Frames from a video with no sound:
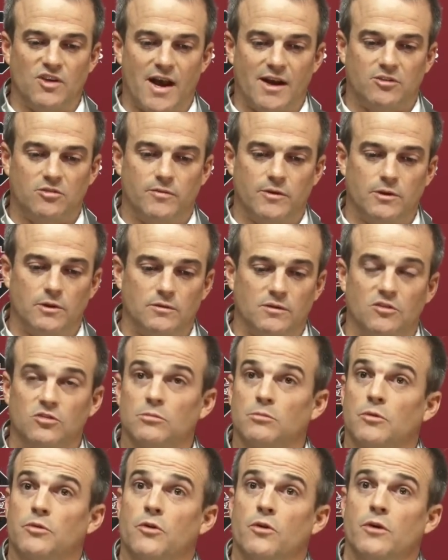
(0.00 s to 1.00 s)
Jacksonville on
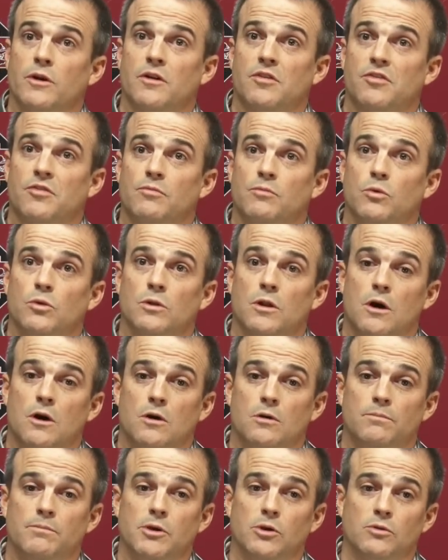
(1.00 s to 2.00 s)
December 30th, we'll
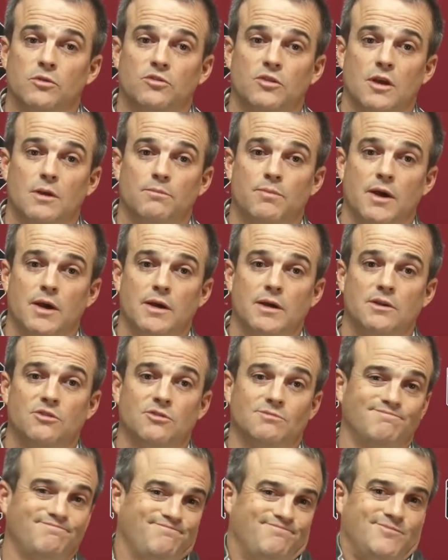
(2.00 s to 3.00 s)
all be on the same
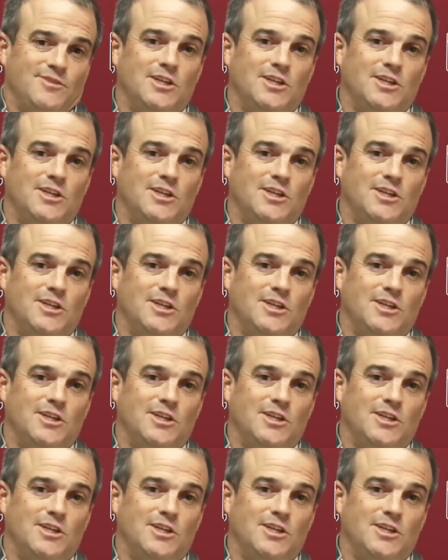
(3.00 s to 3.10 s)
page, and